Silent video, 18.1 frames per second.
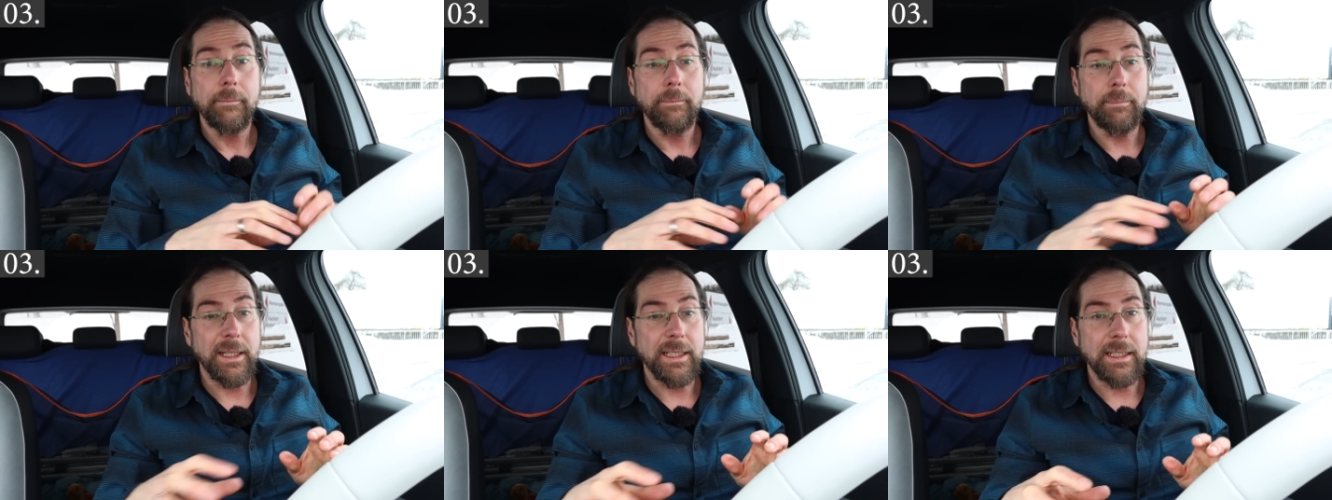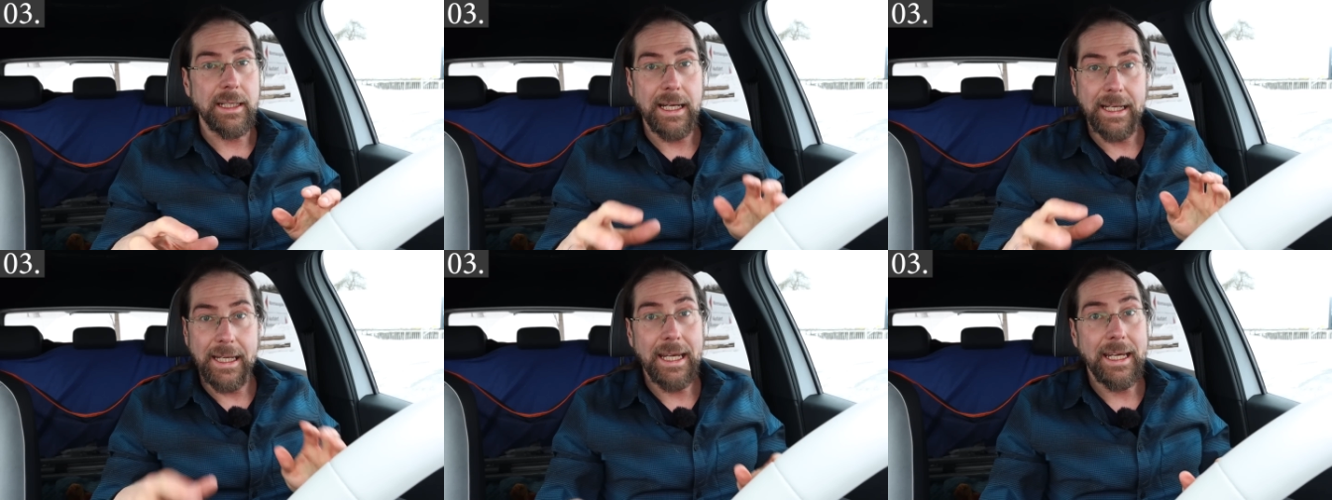But
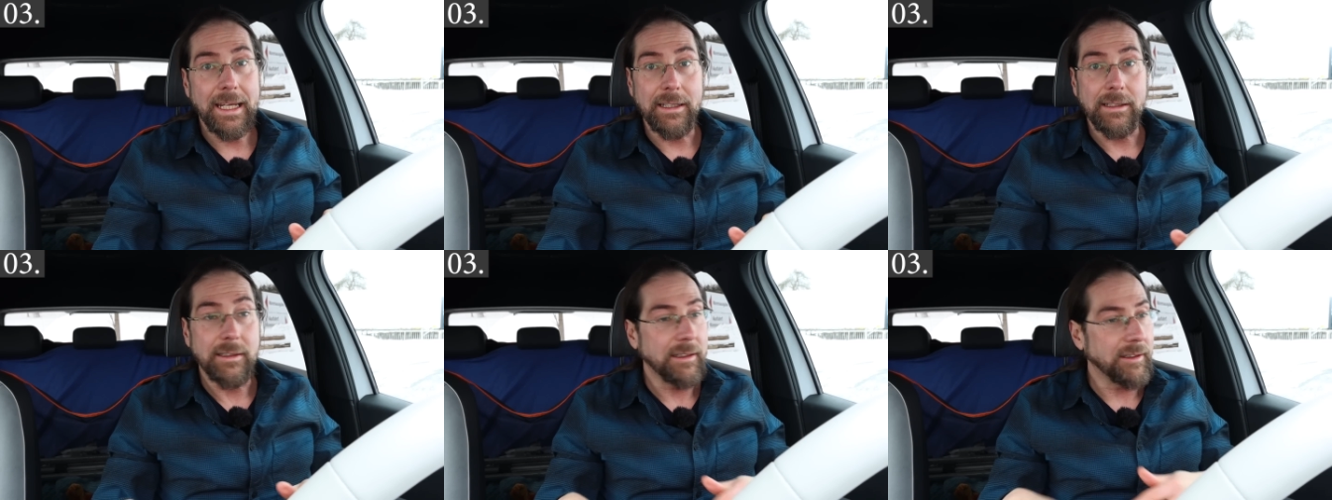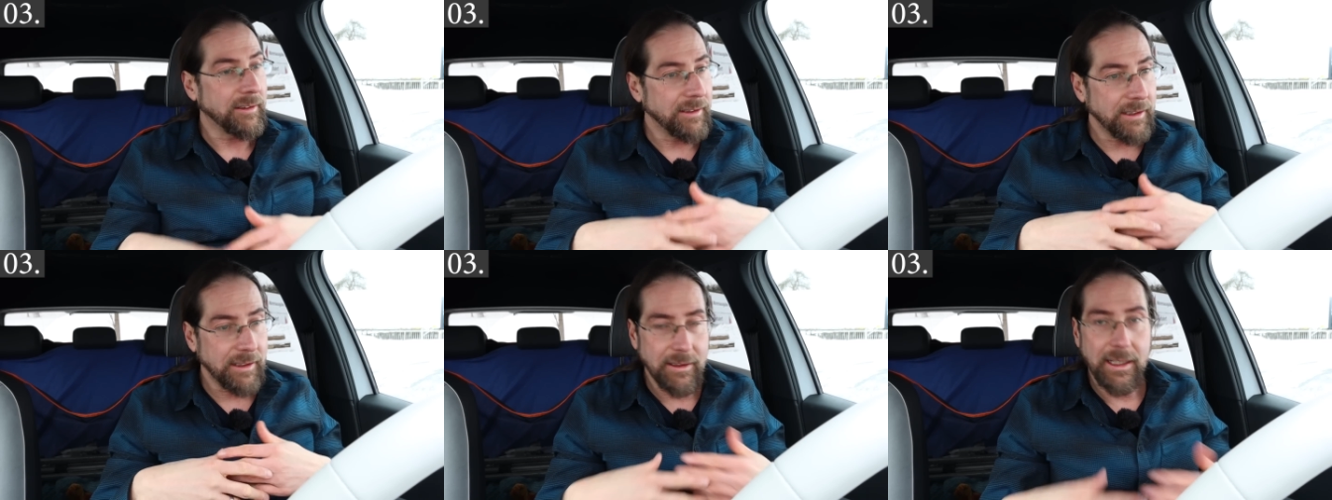again,
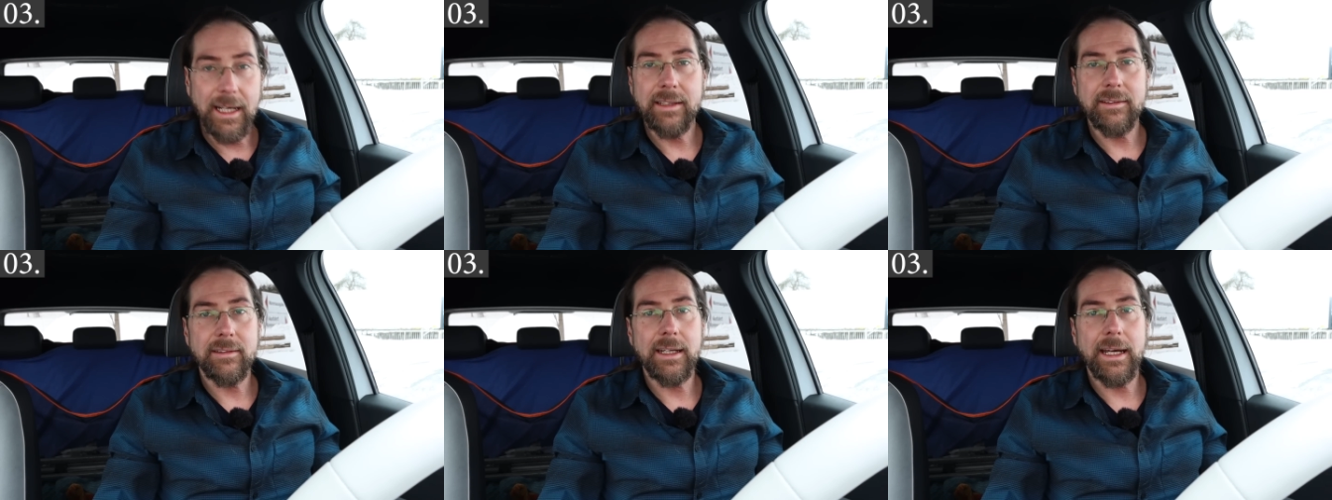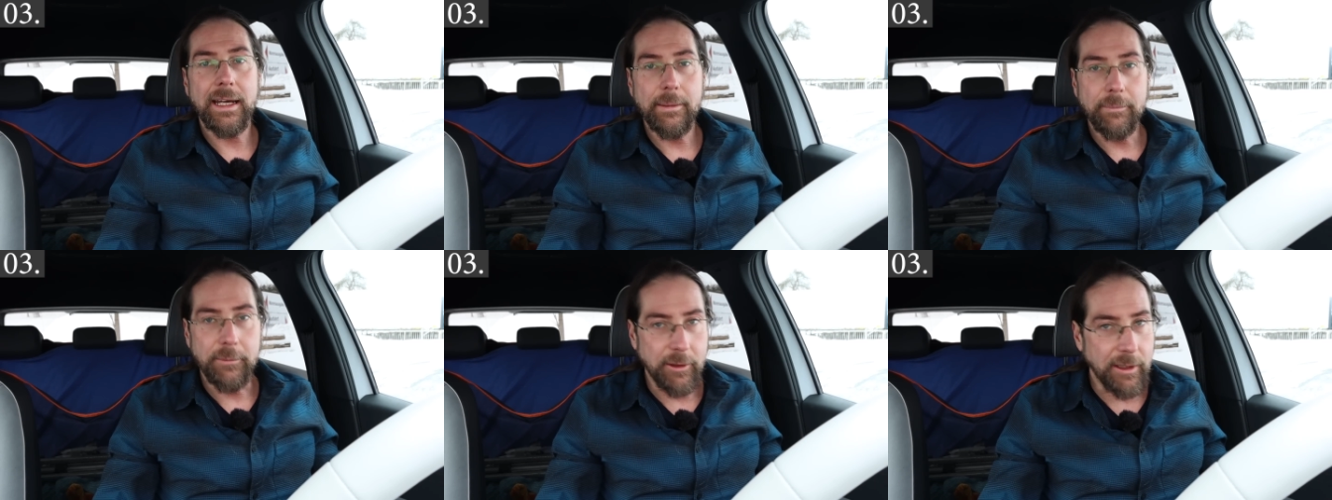this next
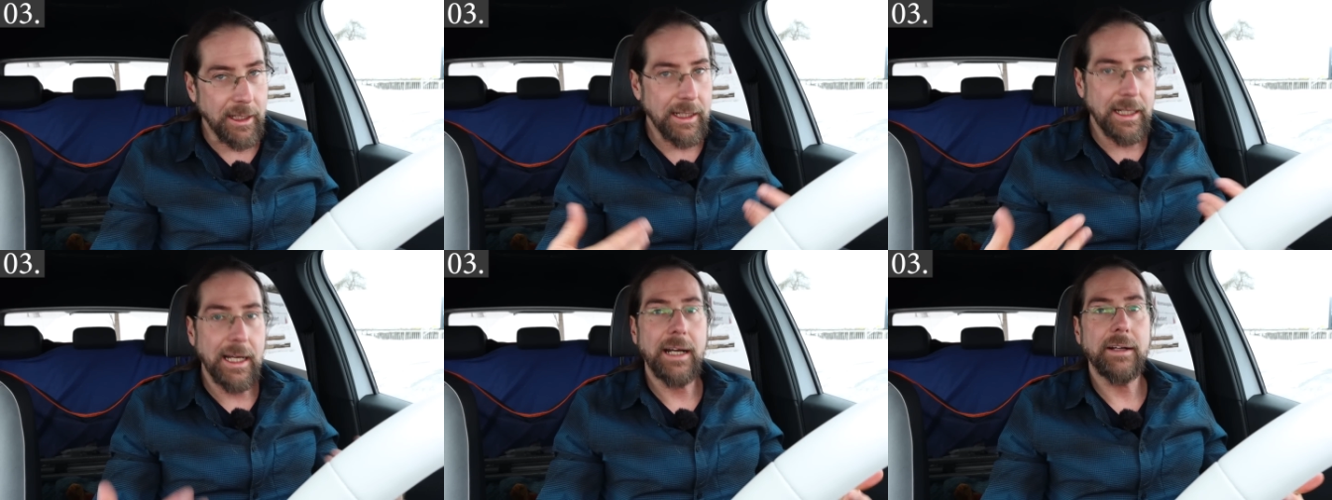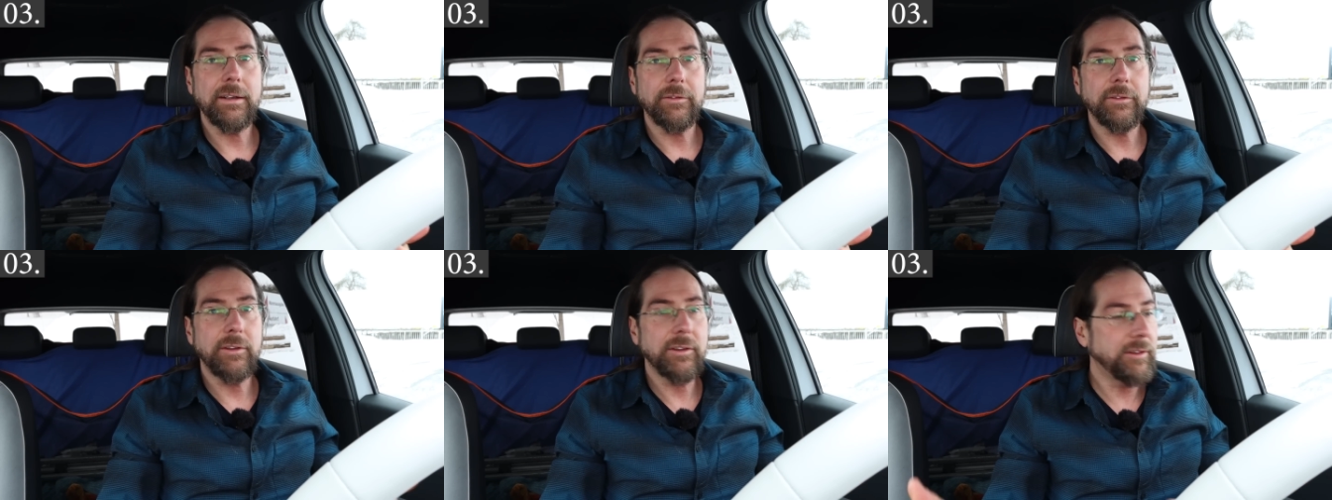time you get
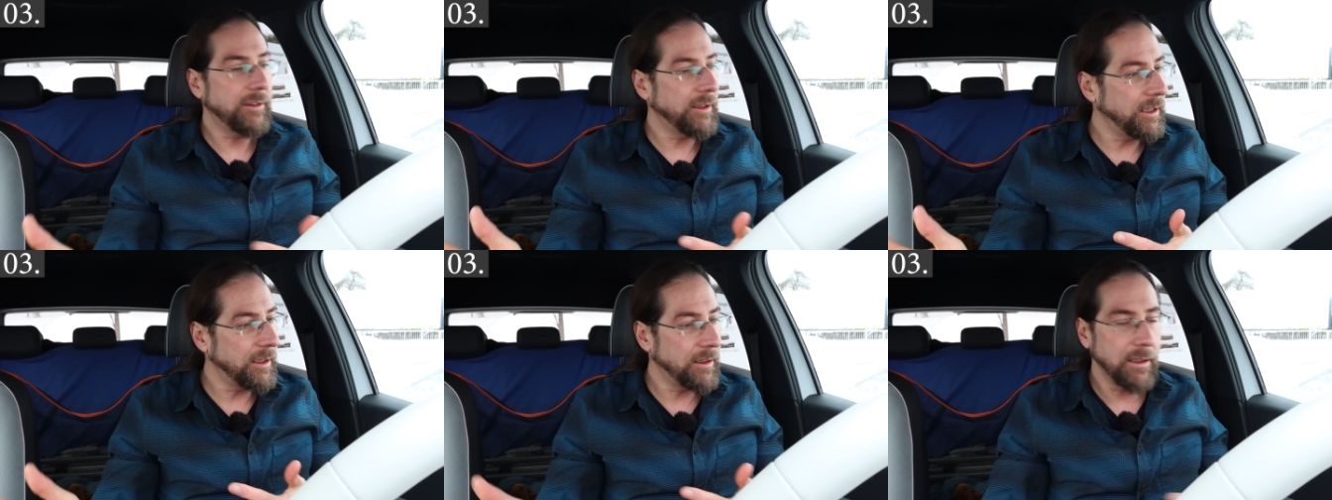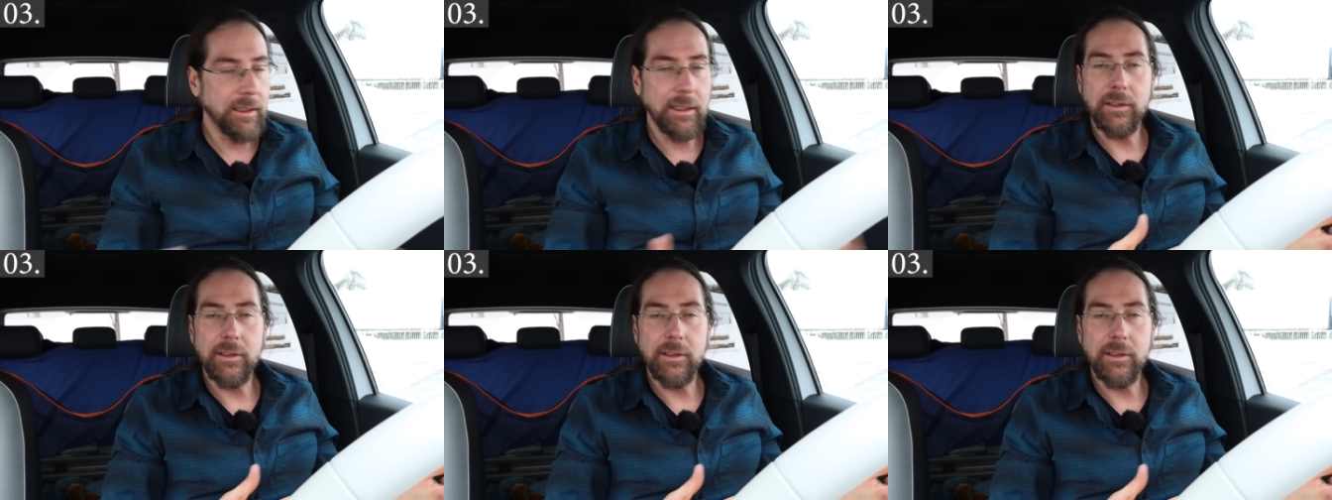out of the seat,